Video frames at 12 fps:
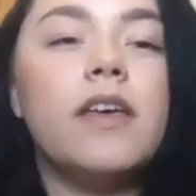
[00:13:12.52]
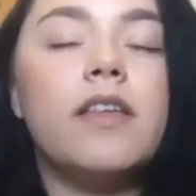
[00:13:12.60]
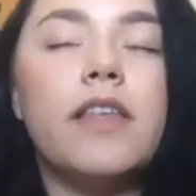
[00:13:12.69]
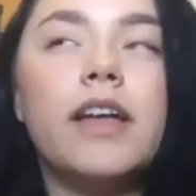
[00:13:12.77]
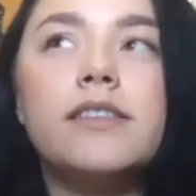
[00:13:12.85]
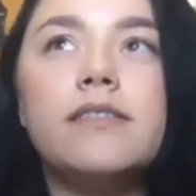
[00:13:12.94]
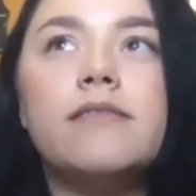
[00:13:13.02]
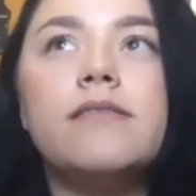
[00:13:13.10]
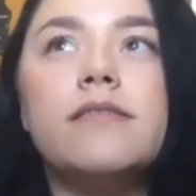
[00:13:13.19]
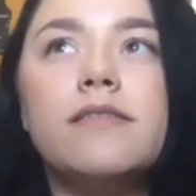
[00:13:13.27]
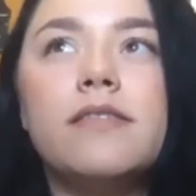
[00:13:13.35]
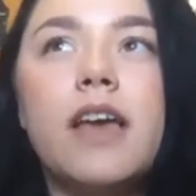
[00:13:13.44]
That's,
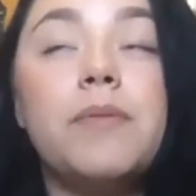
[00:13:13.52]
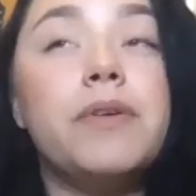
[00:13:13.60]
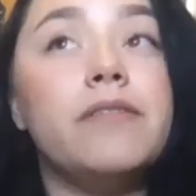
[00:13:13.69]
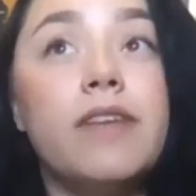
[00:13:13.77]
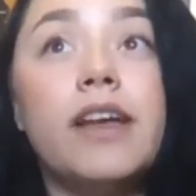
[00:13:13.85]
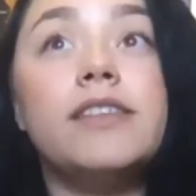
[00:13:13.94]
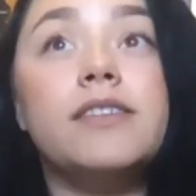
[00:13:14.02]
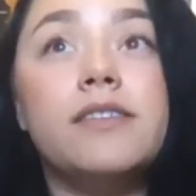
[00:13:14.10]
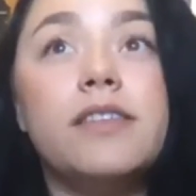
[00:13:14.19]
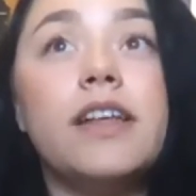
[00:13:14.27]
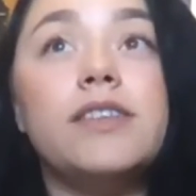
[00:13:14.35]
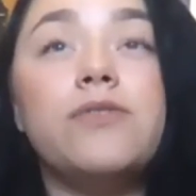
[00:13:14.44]
I mean,
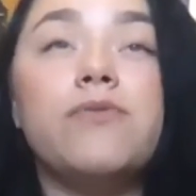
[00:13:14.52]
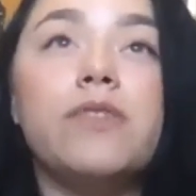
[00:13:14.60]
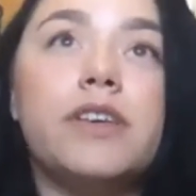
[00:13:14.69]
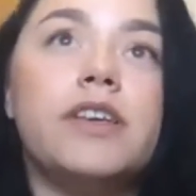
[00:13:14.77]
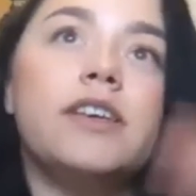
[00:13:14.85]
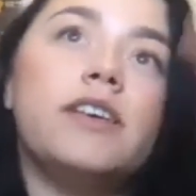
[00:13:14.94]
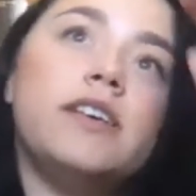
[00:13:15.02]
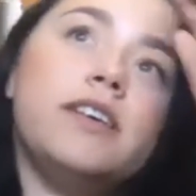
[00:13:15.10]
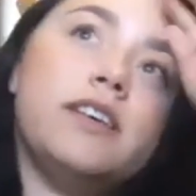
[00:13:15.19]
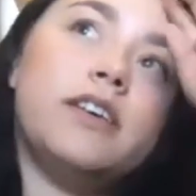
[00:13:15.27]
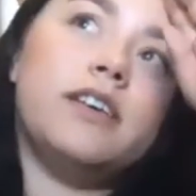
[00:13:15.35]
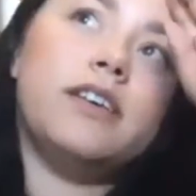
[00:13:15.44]
that's a really,
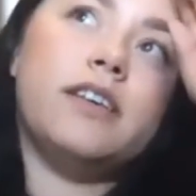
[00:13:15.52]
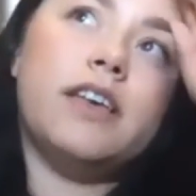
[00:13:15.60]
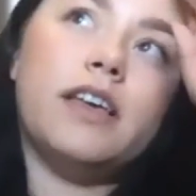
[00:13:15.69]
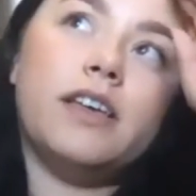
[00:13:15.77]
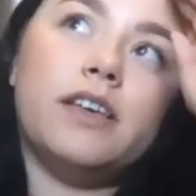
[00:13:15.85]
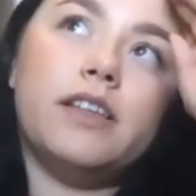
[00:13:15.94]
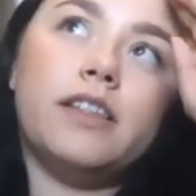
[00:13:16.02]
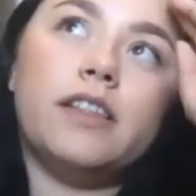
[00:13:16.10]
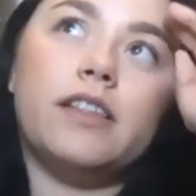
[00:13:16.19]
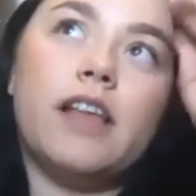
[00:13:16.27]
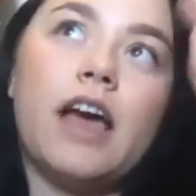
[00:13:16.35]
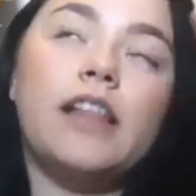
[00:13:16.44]

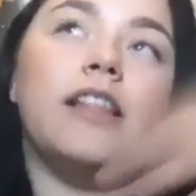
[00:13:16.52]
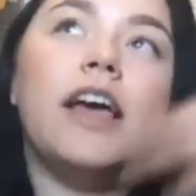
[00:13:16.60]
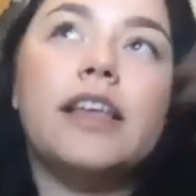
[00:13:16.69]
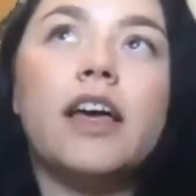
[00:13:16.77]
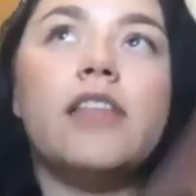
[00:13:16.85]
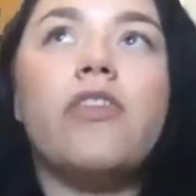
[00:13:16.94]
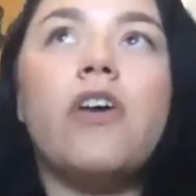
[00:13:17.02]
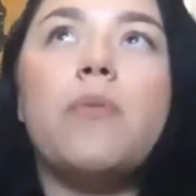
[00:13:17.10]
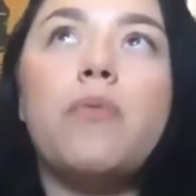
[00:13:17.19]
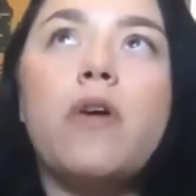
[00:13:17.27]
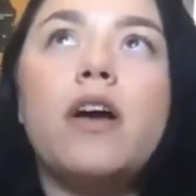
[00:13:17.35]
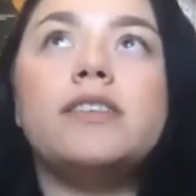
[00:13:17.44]
I like that
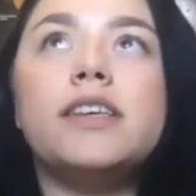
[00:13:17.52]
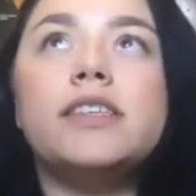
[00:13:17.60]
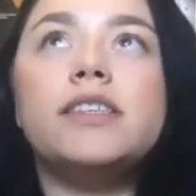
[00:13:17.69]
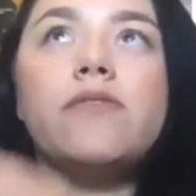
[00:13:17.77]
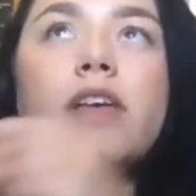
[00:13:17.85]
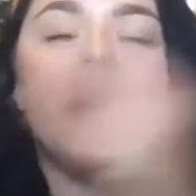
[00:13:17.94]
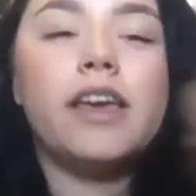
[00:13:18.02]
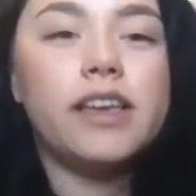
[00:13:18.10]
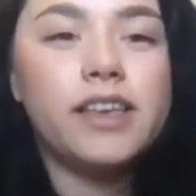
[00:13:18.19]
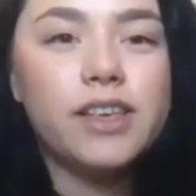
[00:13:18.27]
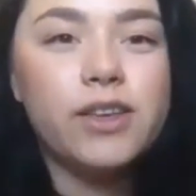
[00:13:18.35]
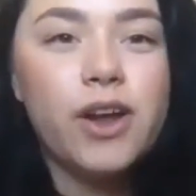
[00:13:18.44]
thought process of
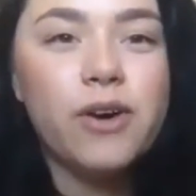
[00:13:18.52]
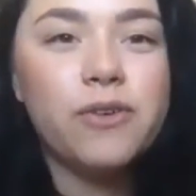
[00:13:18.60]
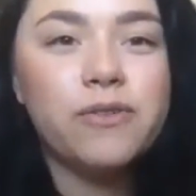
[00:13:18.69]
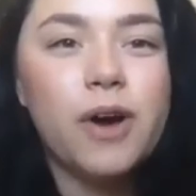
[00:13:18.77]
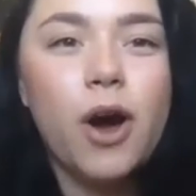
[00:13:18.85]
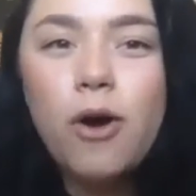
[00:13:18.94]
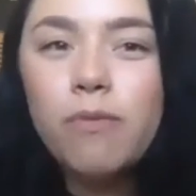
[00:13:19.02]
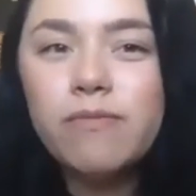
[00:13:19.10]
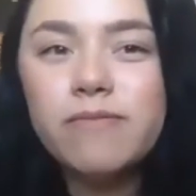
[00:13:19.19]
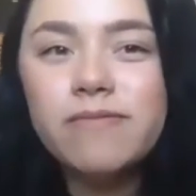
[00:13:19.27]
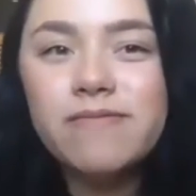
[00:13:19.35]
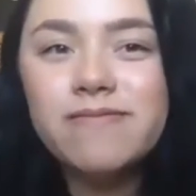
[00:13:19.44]
like, you know, oh,
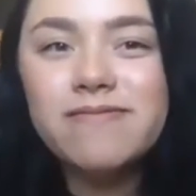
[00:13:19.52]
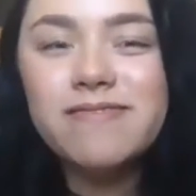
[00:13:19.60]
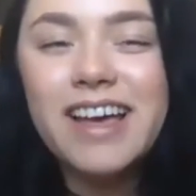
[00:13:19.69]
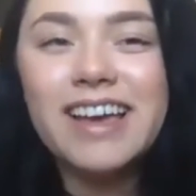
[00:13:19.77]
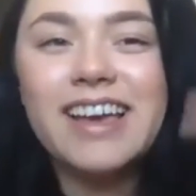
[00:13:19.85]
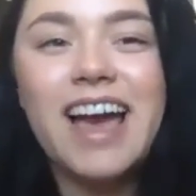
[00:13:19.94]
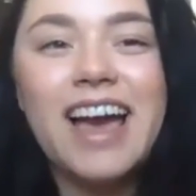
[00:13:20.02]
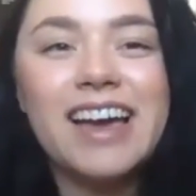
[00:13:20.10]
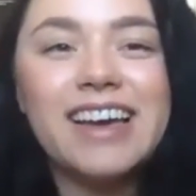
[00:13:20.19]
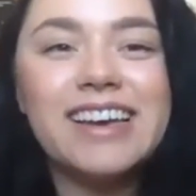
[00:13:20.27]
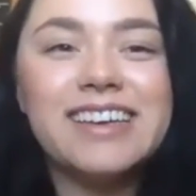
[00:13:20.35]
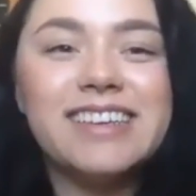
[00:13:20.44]
like
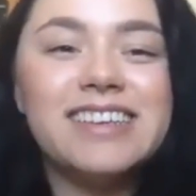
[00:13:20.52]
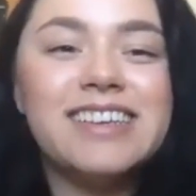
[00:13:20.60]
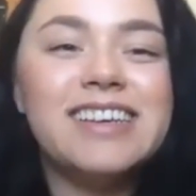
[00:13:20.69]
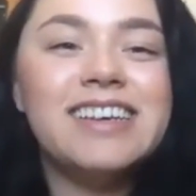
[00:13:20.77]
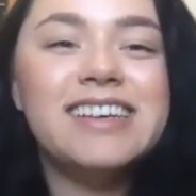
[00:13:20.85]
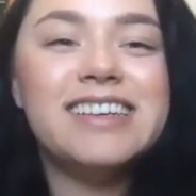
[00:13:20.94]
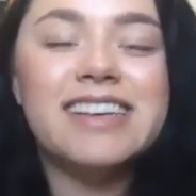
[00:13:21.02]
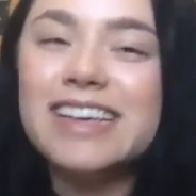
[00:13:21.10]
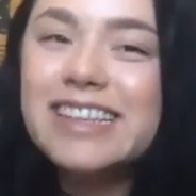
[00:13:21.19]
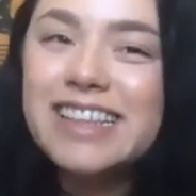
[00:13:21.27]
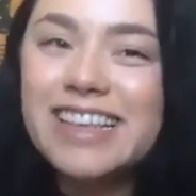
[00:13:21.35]
stop